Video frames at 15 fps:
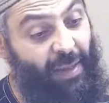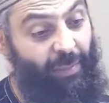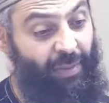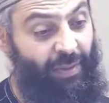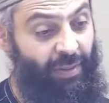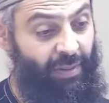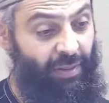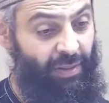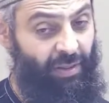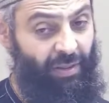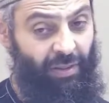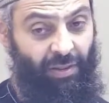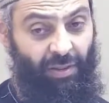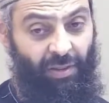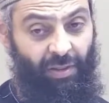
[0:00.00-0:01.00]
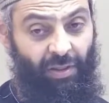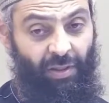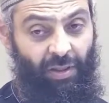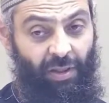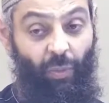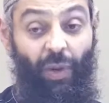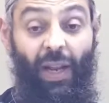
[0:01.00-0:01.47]
things happen.
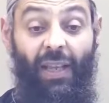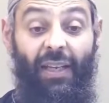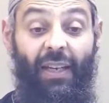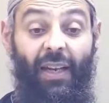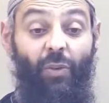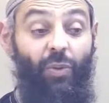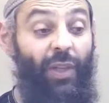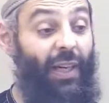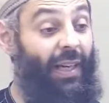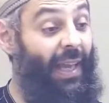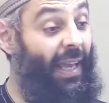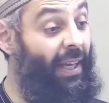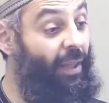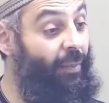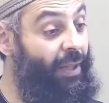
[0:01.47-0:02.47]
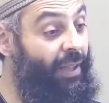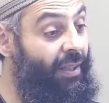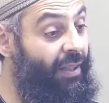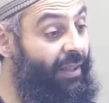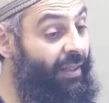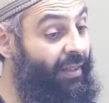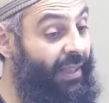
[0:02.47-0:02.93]
When I encounter an enemy